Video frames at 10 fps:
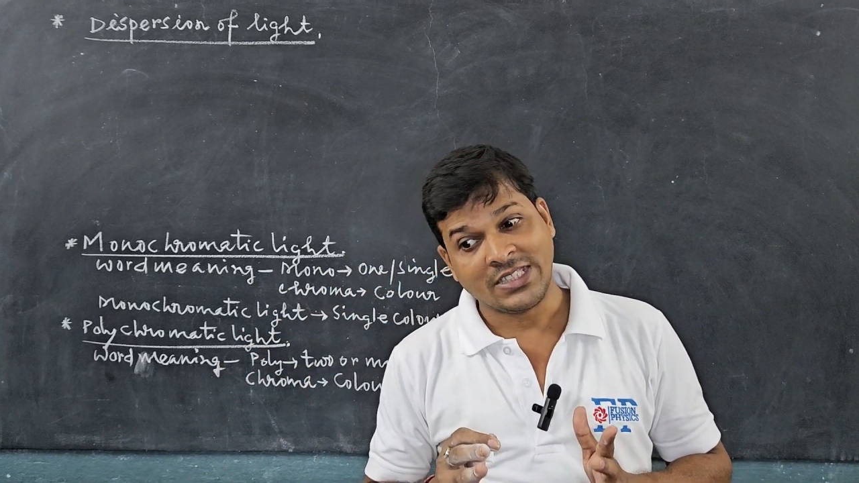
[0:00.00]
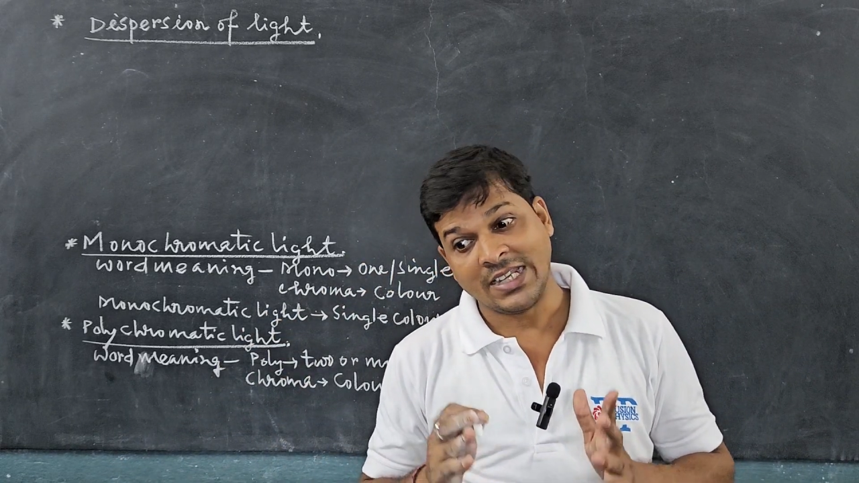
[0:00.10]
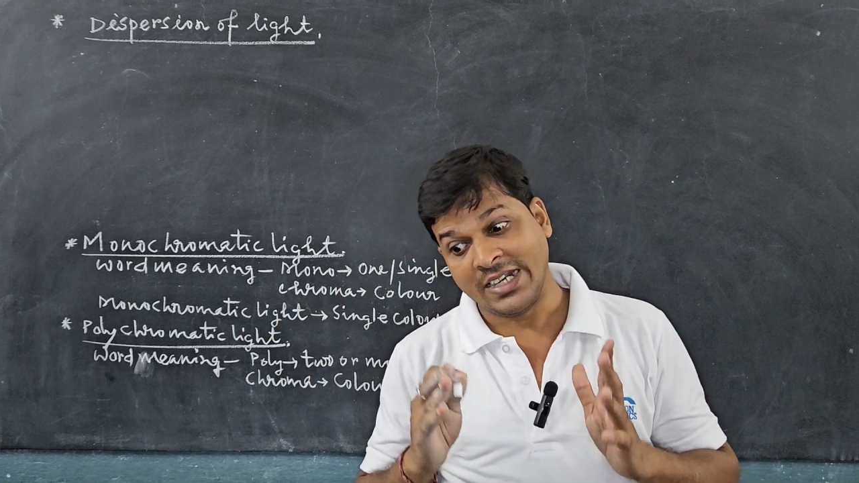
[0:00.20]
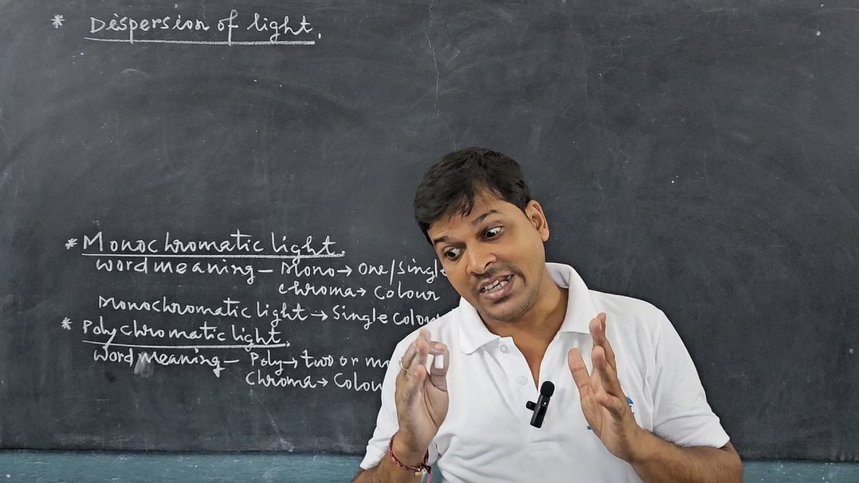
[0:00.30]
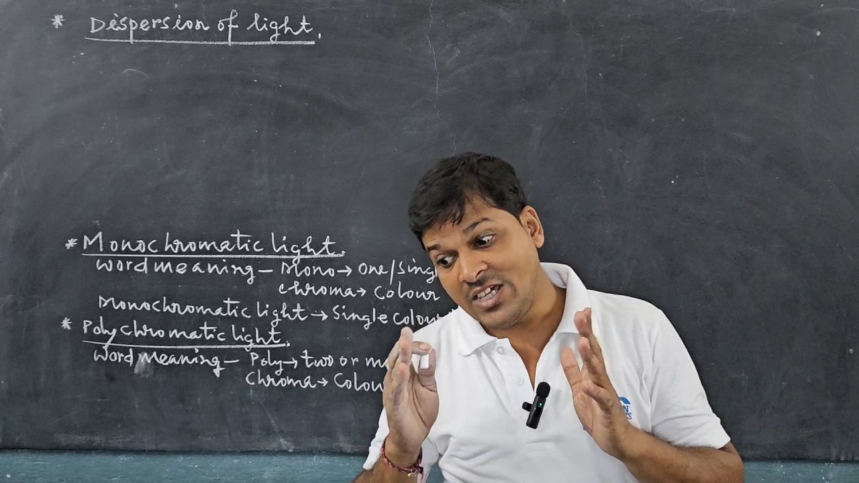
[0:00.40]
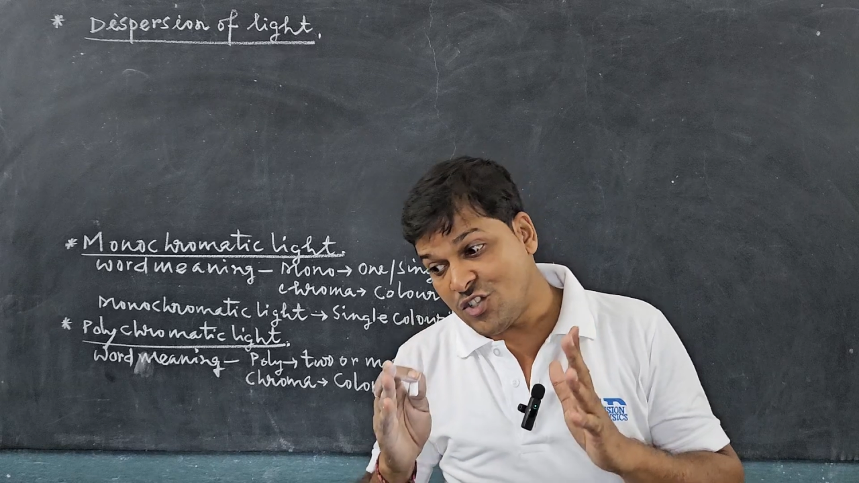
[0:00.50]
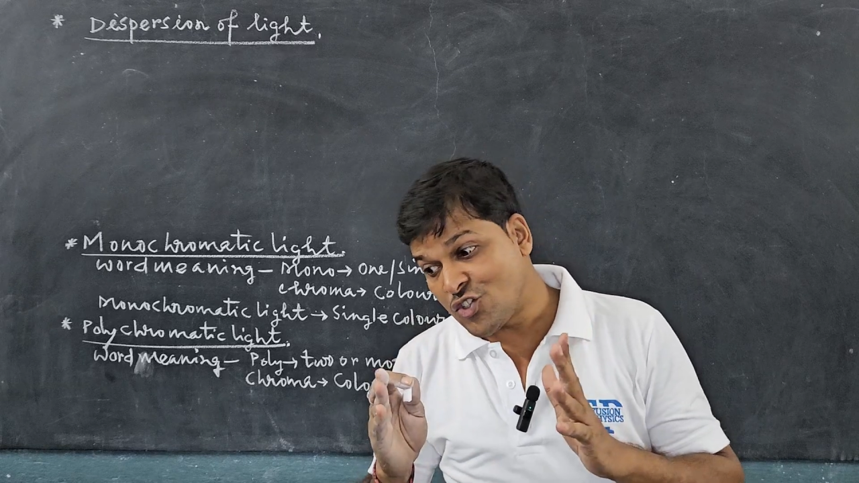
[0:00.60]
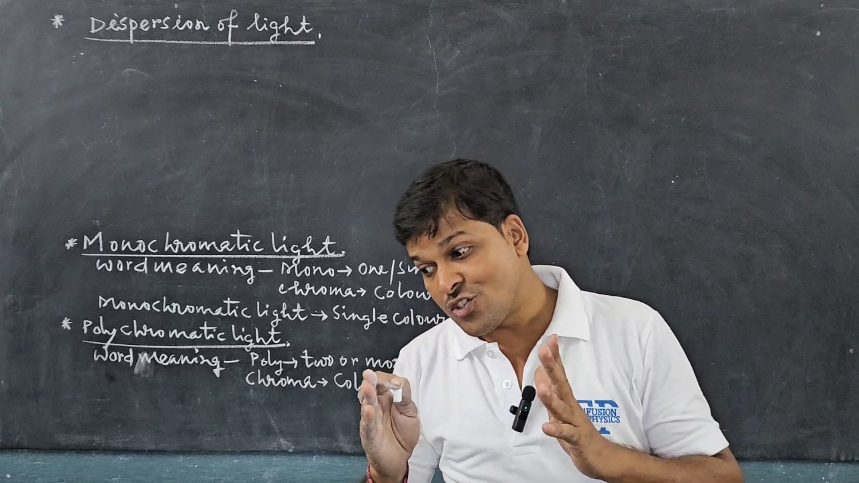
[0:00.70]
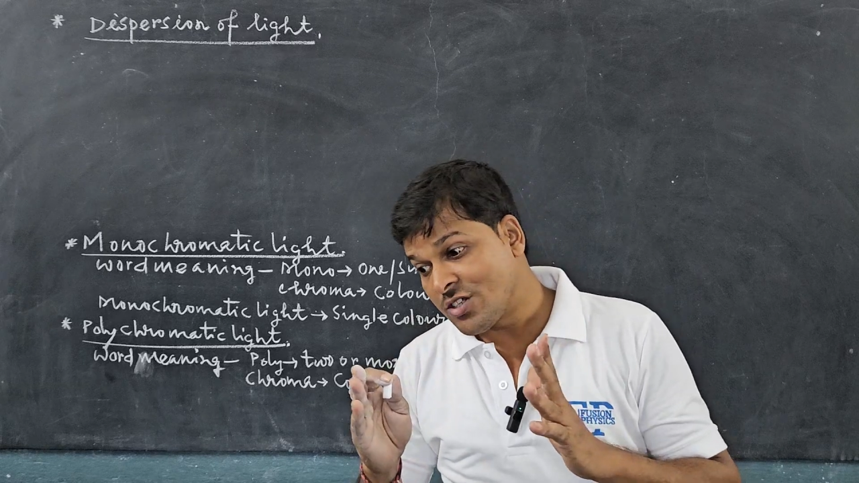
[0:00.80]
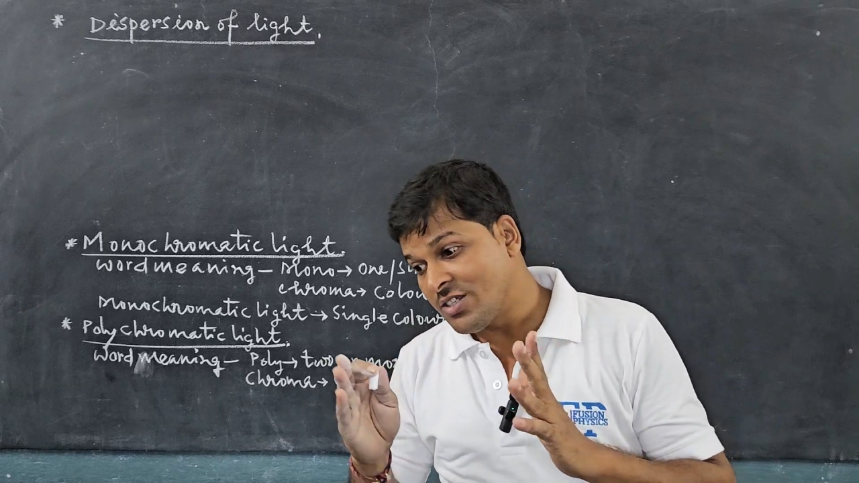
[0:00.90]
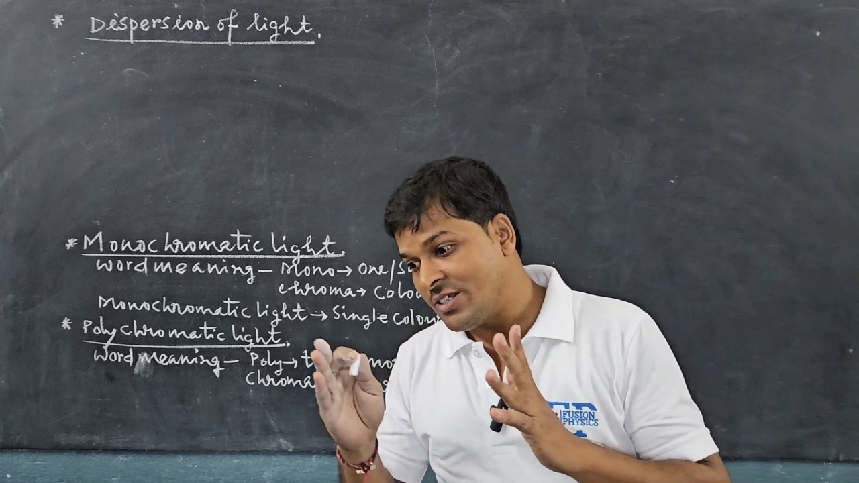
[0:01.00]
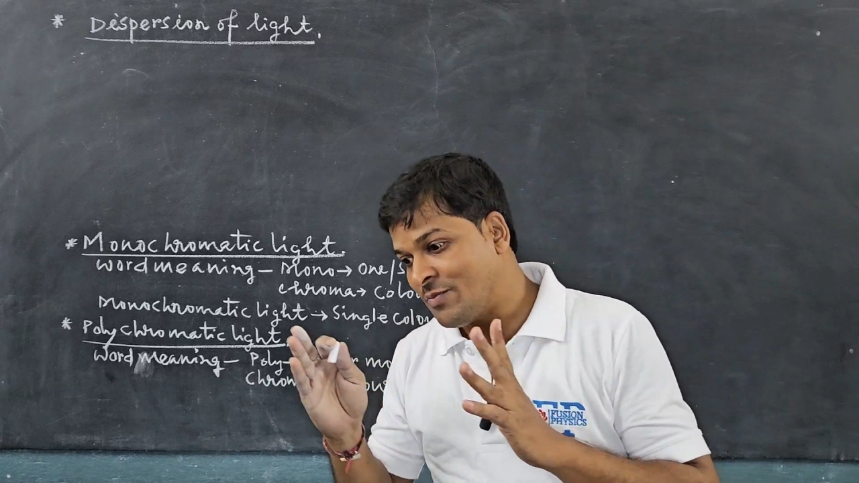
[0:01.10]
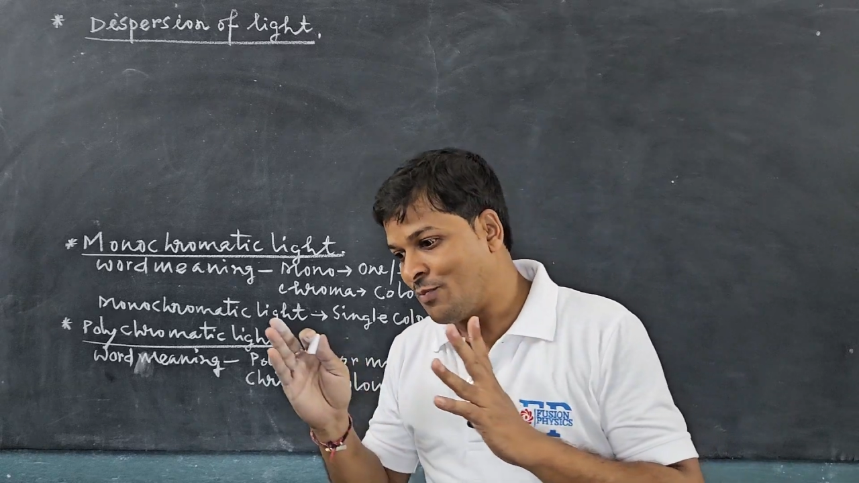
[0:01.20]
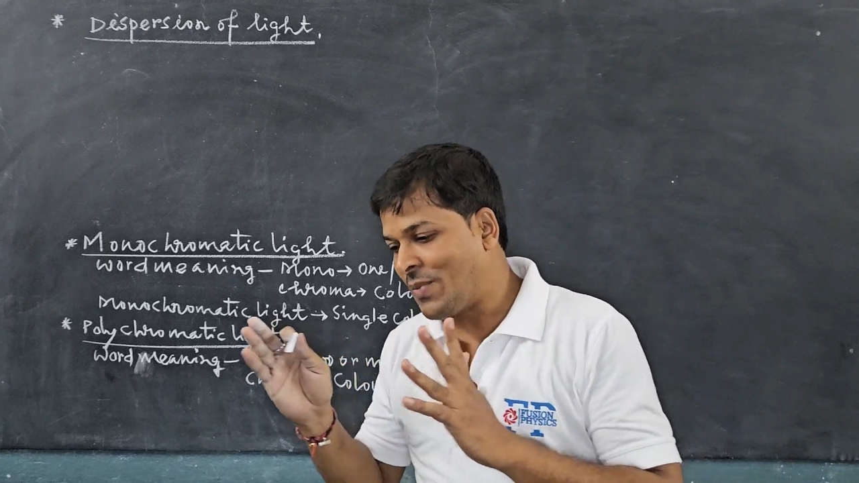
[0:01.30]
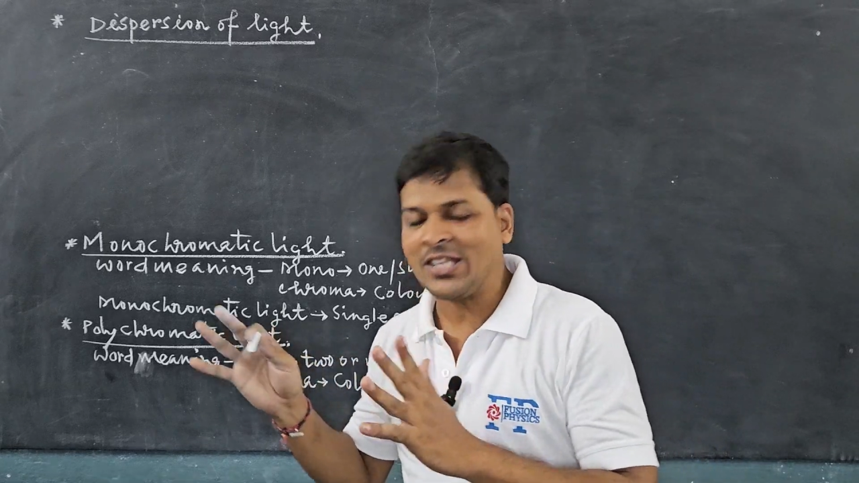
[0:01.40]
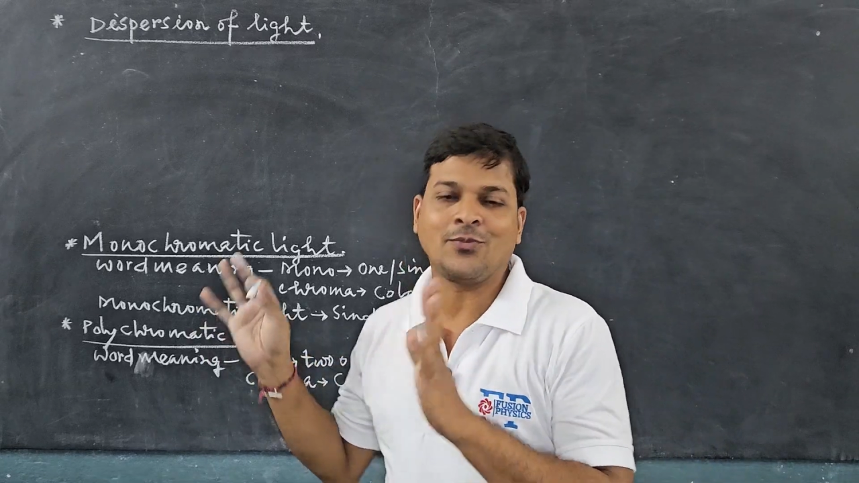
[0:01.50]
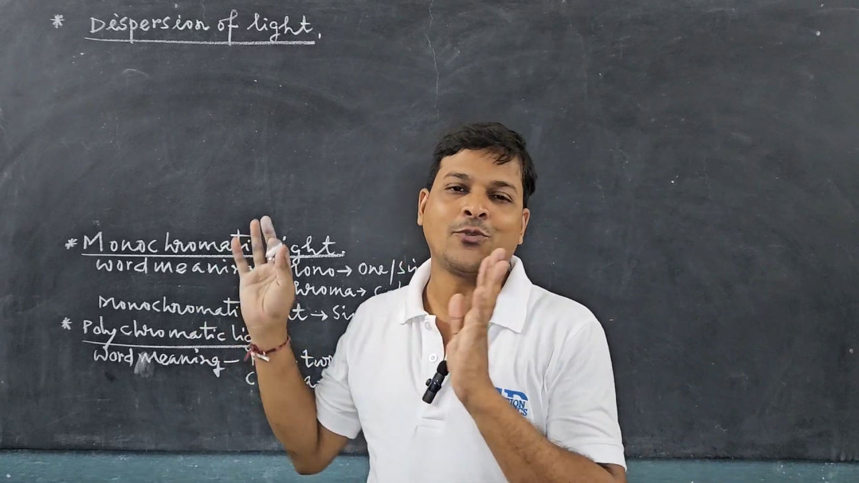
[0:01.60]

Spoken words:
the least path